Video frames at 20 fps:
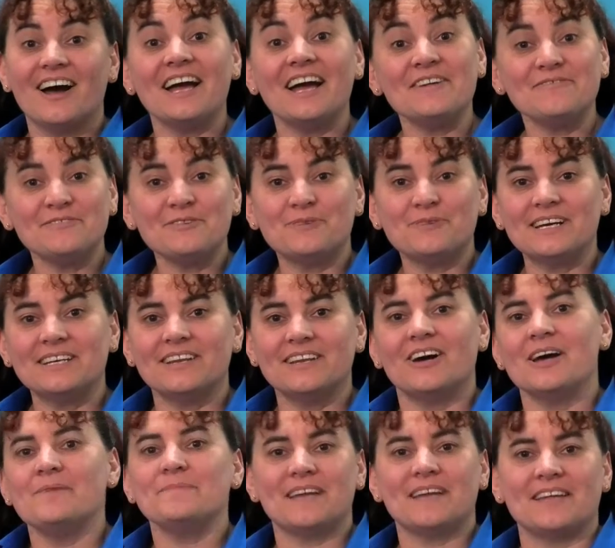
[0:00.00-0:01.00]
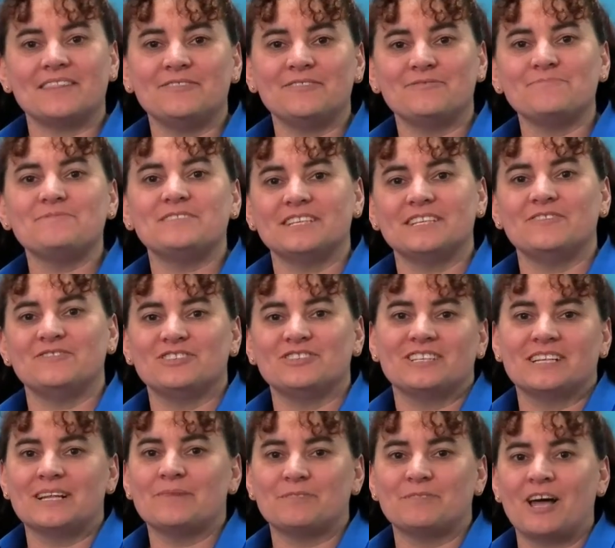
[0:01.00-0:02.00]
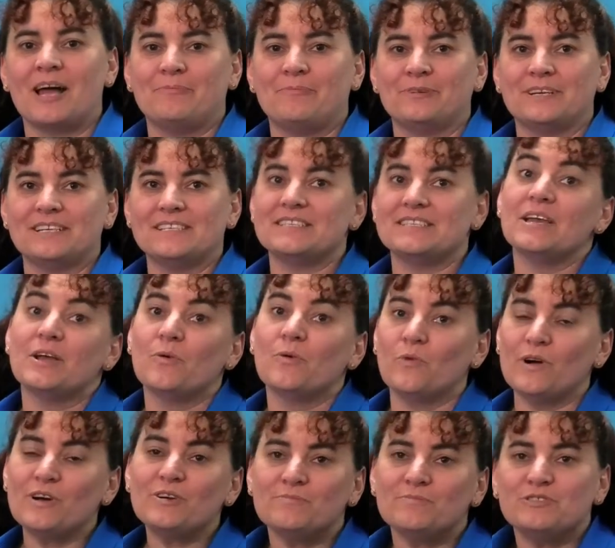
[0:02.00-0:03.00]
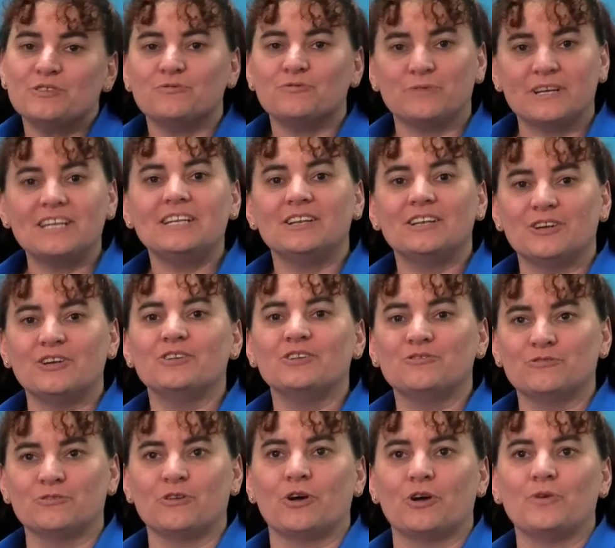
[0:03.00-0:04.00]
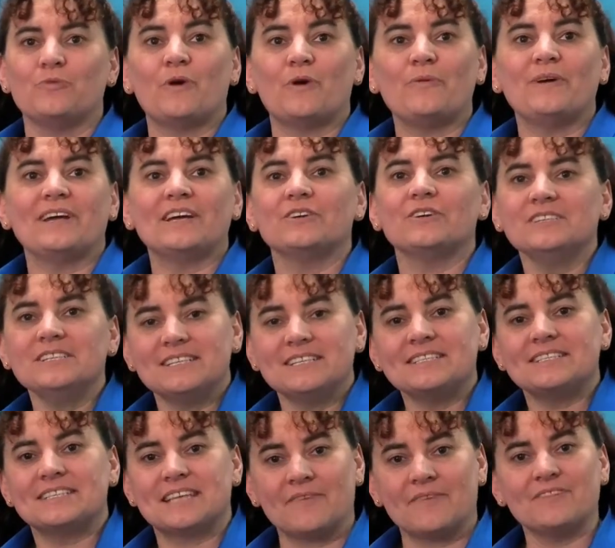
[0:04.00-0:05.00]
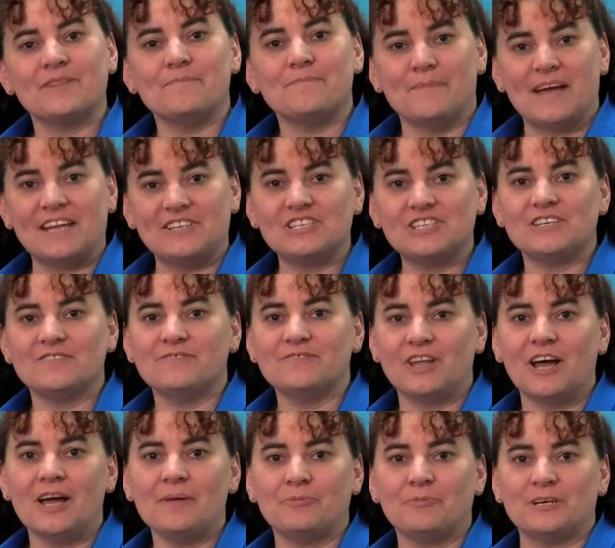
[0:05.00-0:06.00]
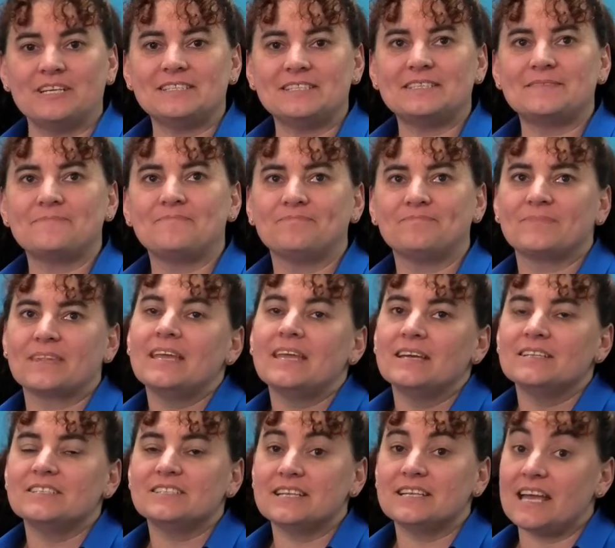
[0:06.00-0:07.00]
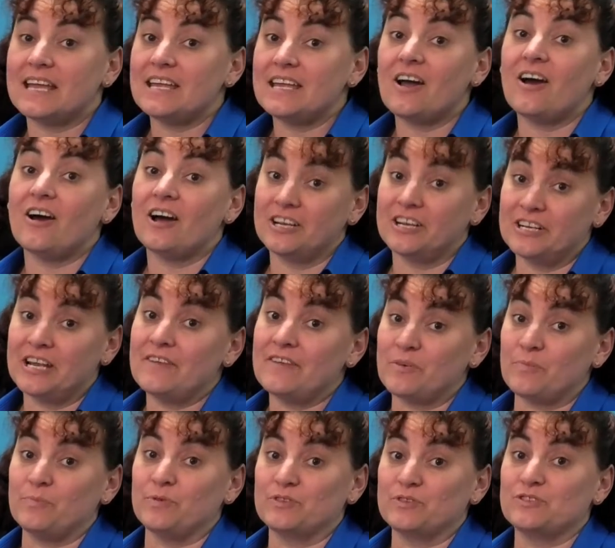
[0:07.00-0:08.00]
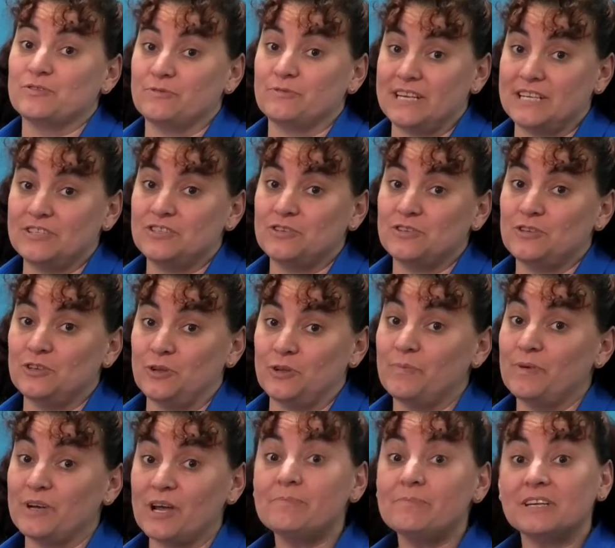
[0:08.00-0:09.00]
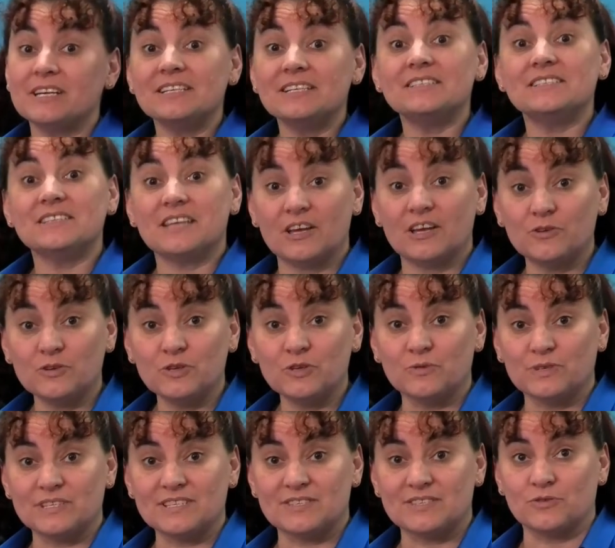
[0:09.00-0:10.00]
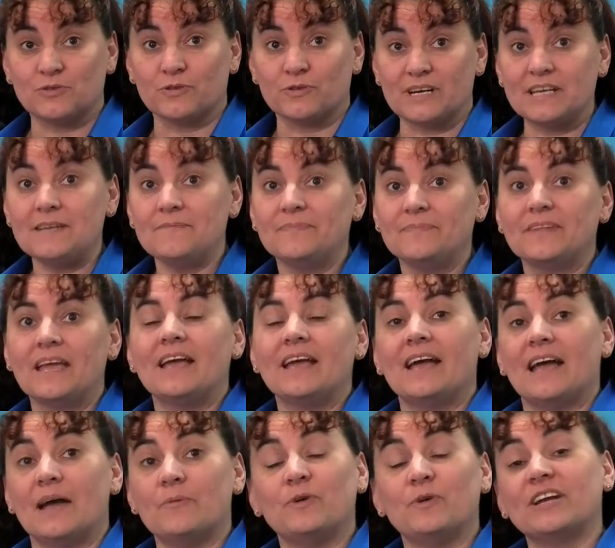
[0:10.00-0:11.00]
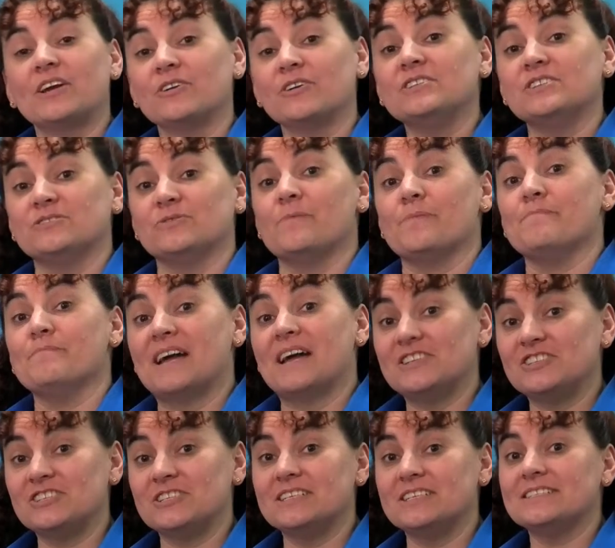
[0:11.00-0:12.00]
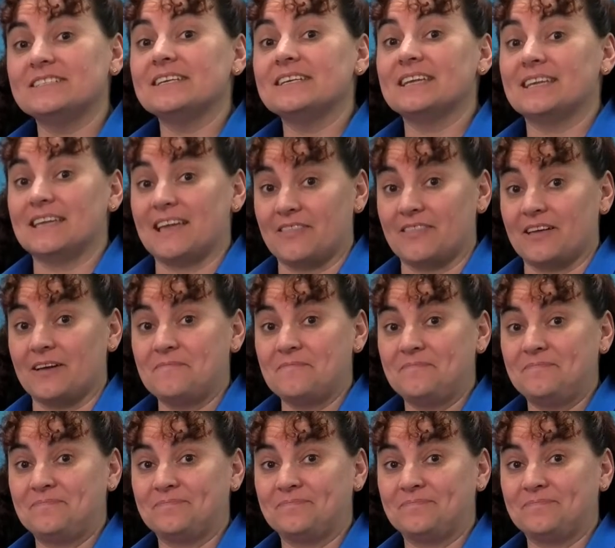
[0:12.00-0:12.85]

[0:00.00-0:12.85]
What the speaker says: Hi everyone, I'm Kathy from City of Joondalup Libraries. Welcome to Read, Learn, Grow, where we're going to discover the magic of libraries. Today, I don't have a book to read to you, but I'm going to tell you a story and we're going to imagine it together.